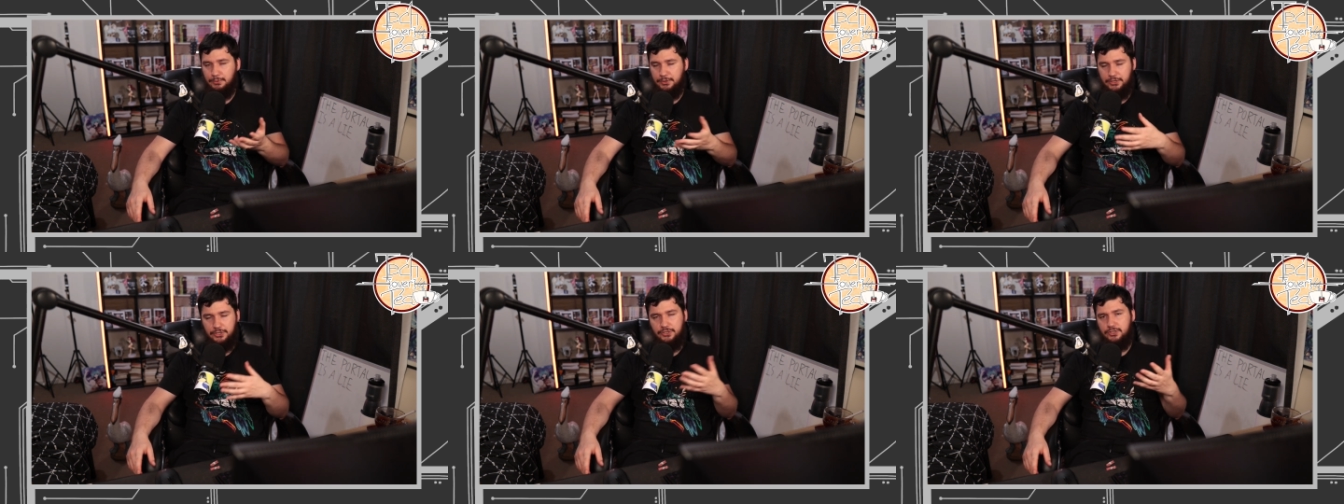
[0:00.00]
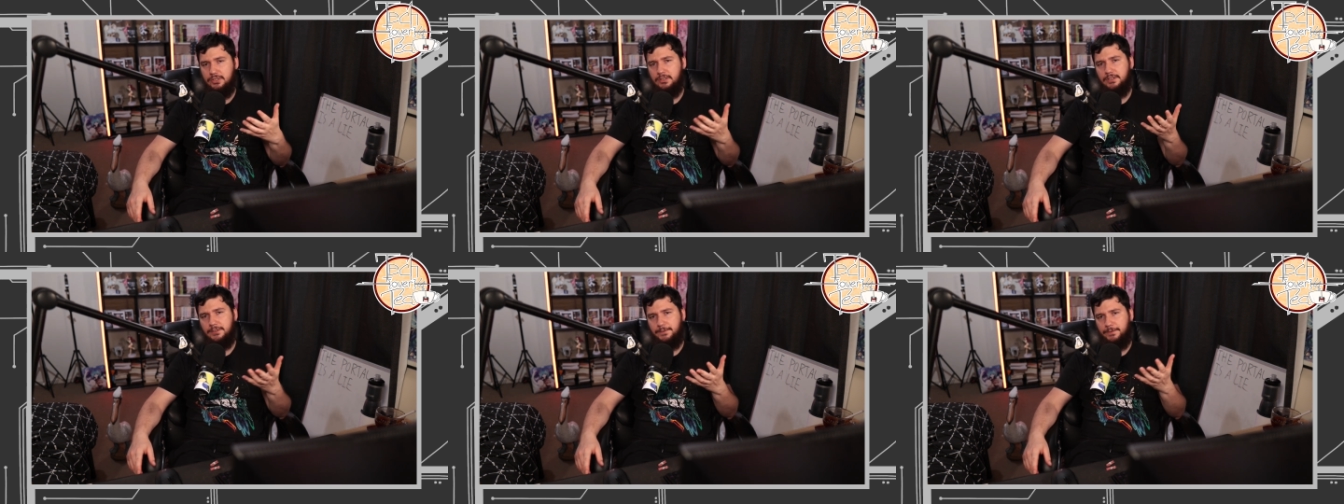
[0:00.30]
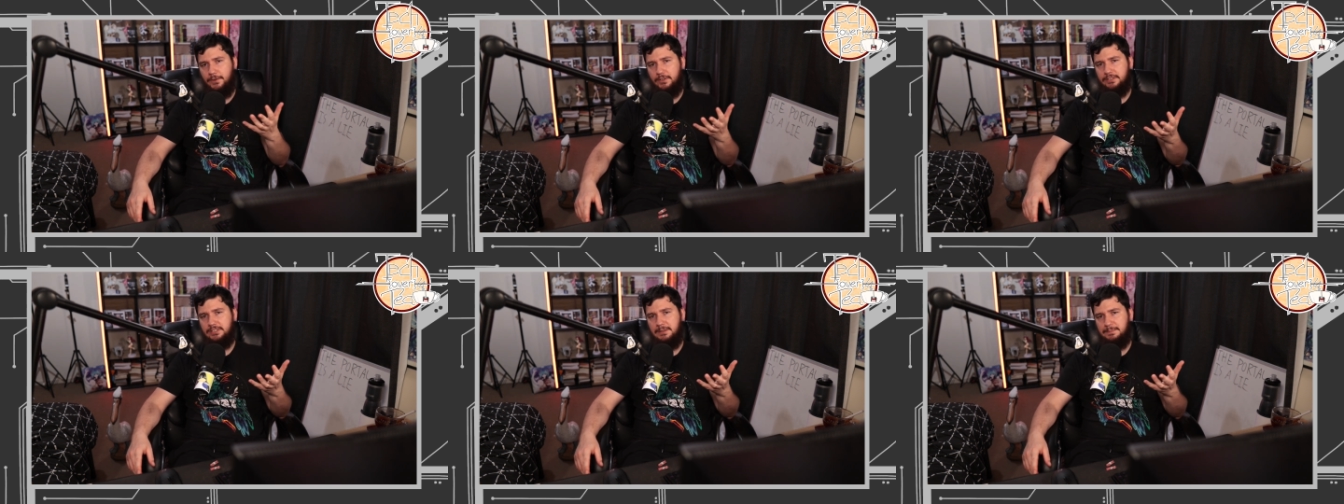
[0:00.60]
And usually the
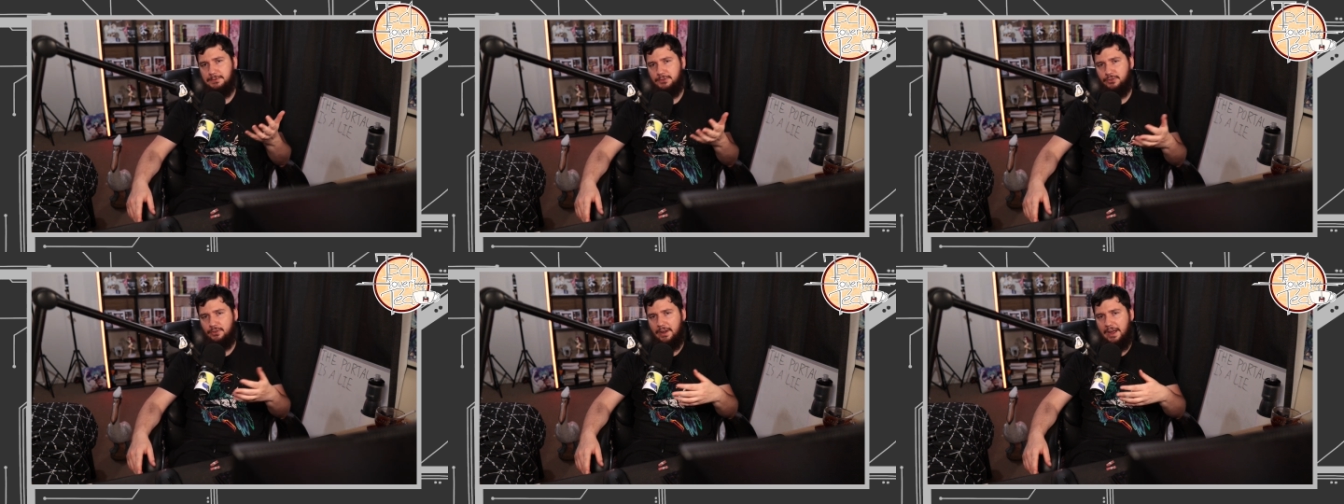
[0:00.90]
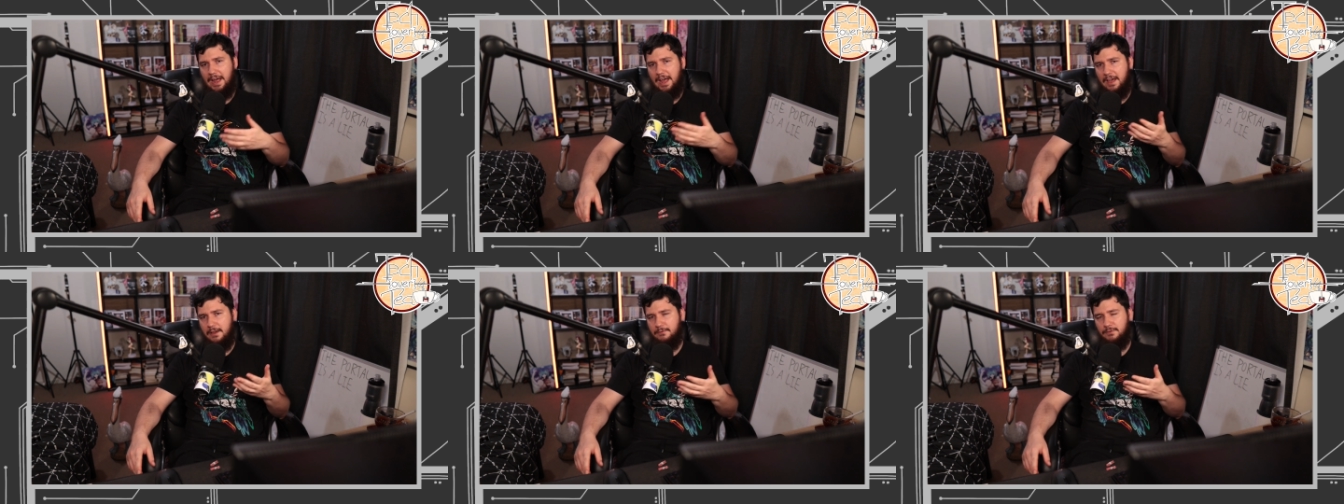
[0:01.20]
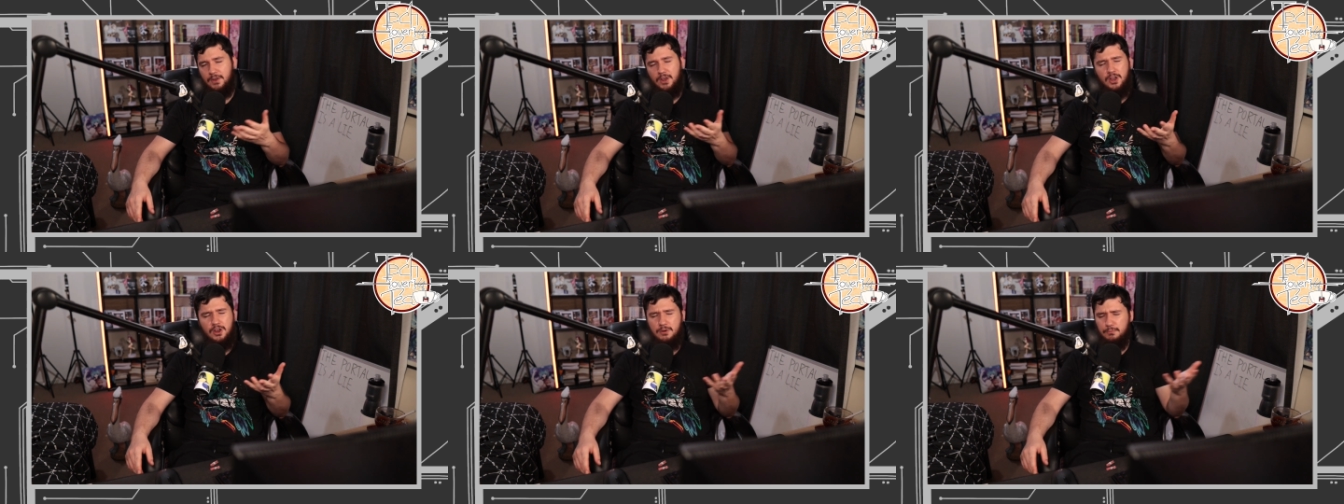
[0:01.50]
first episode I have
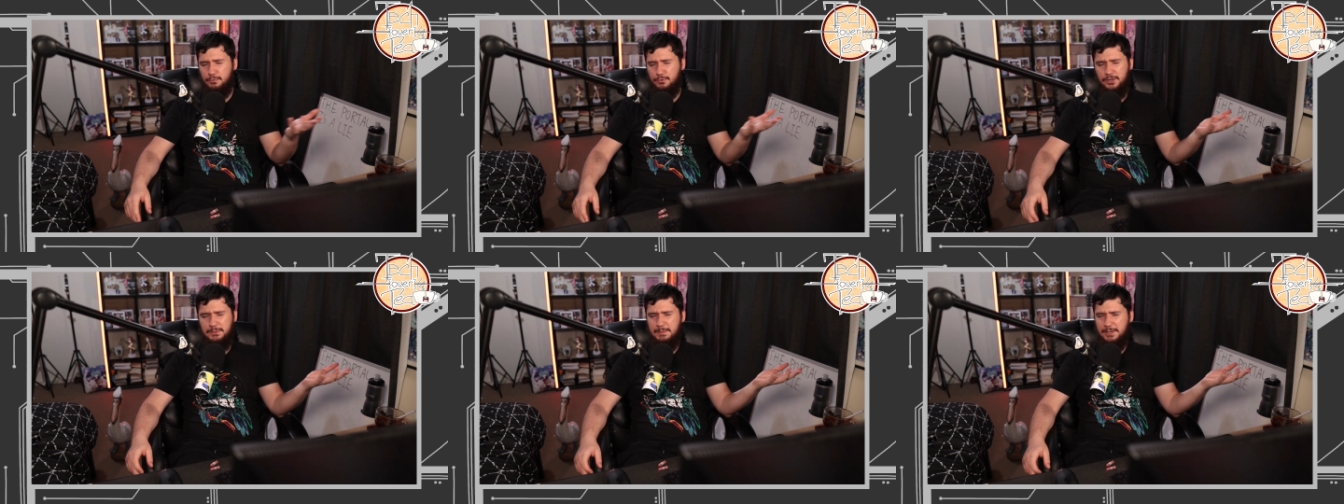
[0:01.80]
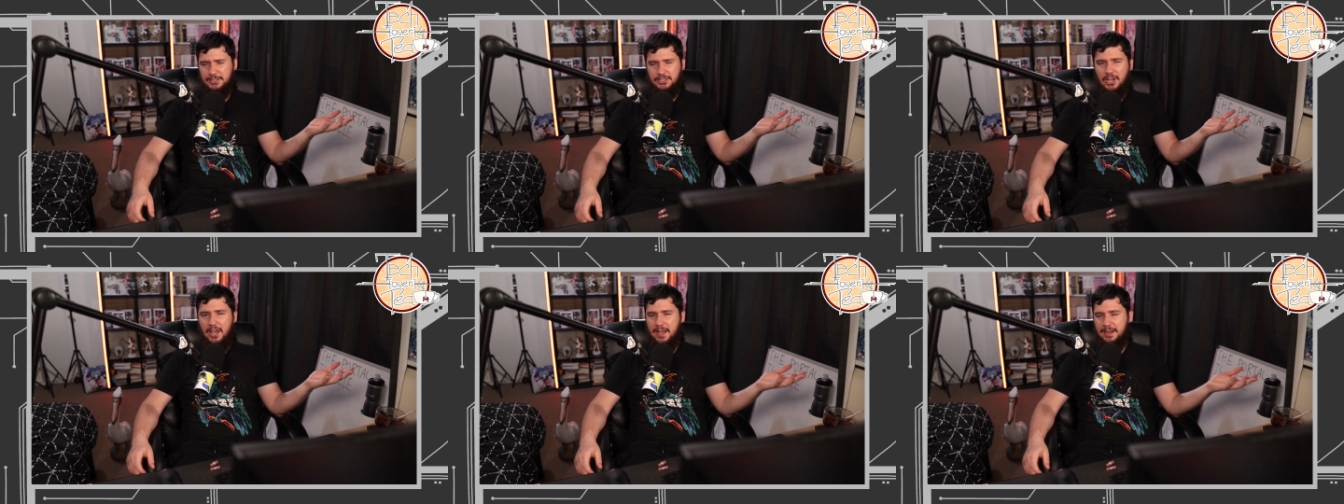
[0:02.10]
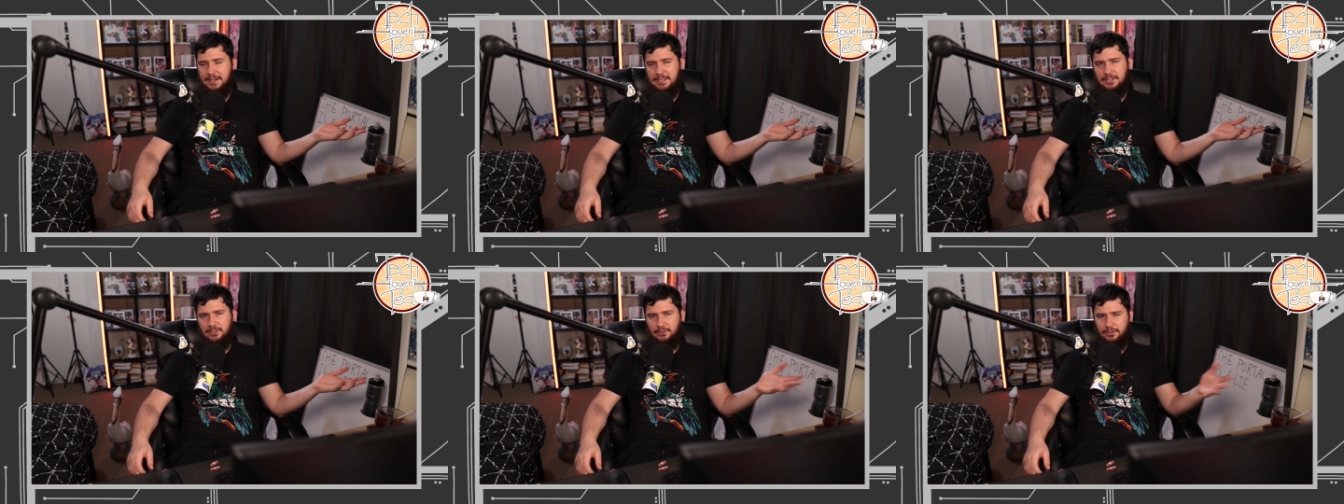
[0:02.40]
pretty much
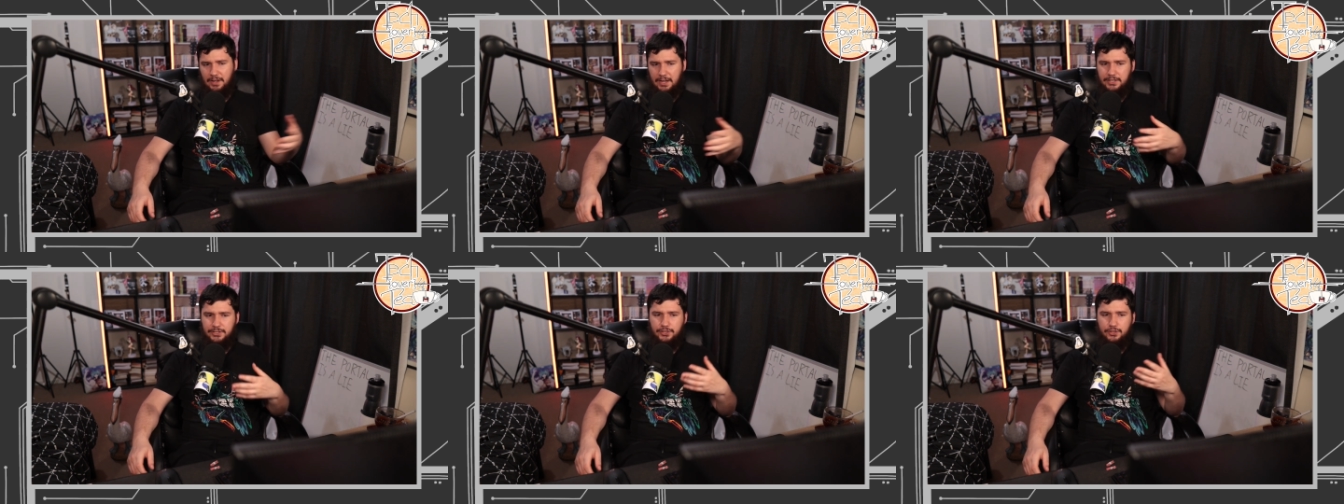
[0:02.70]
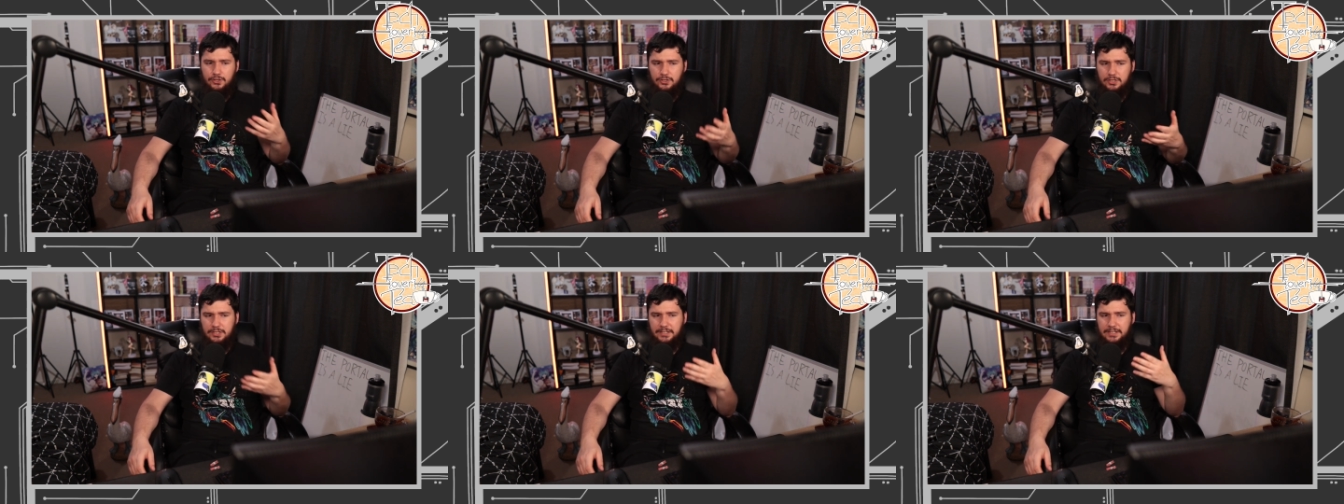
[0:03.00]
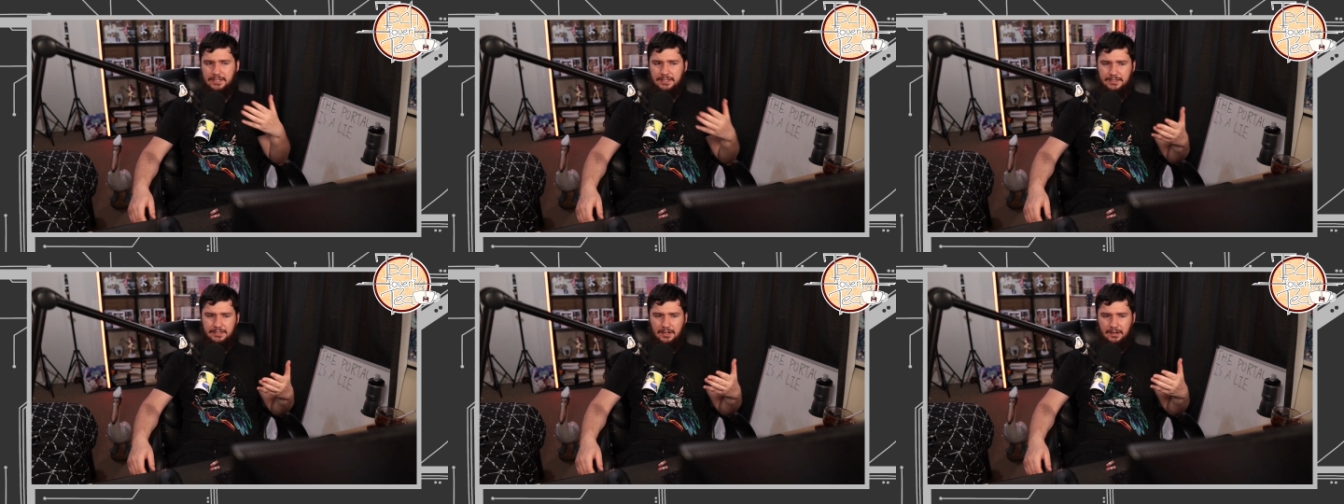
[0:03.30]
any on, I usually
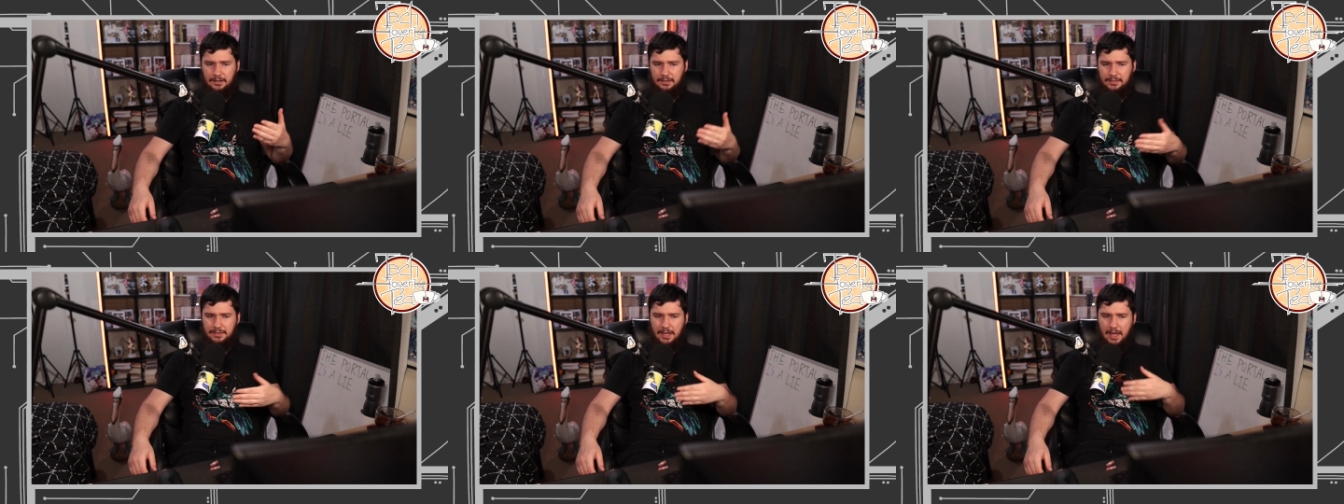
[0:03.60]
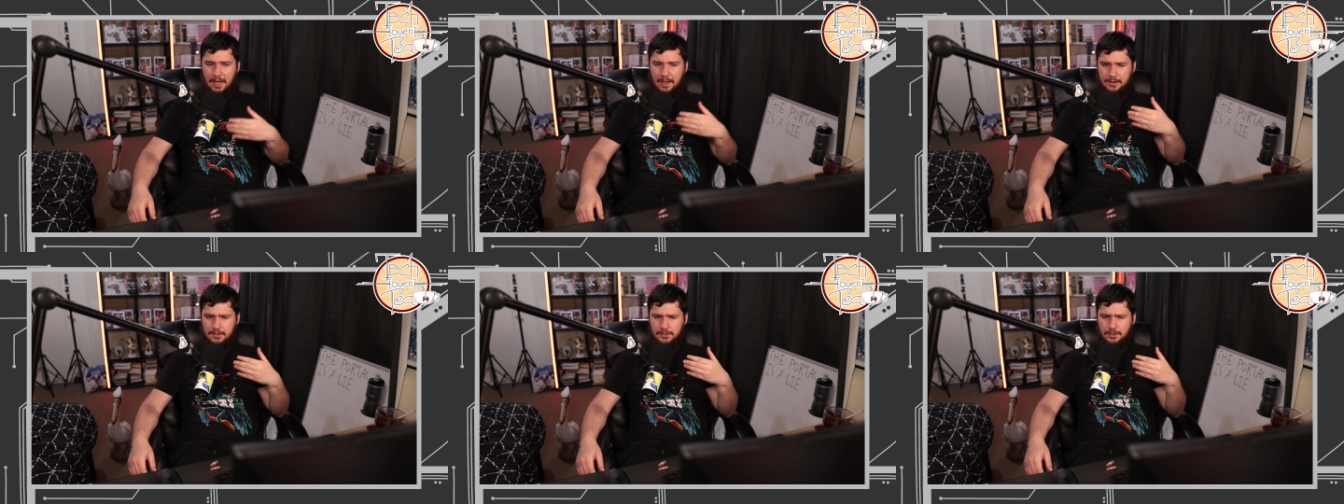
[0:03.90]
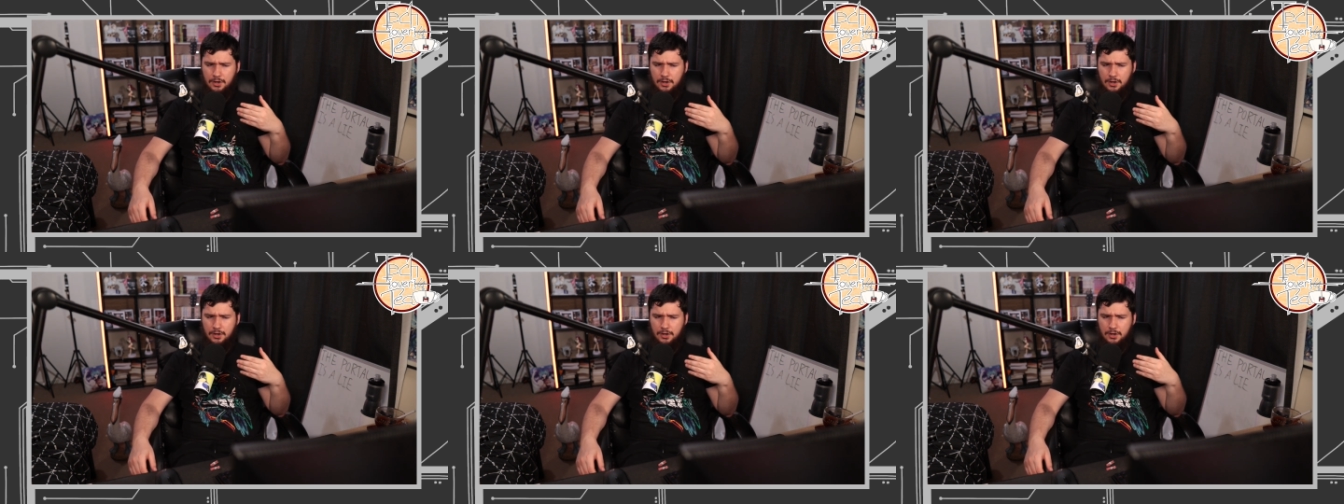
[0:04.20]
conduct that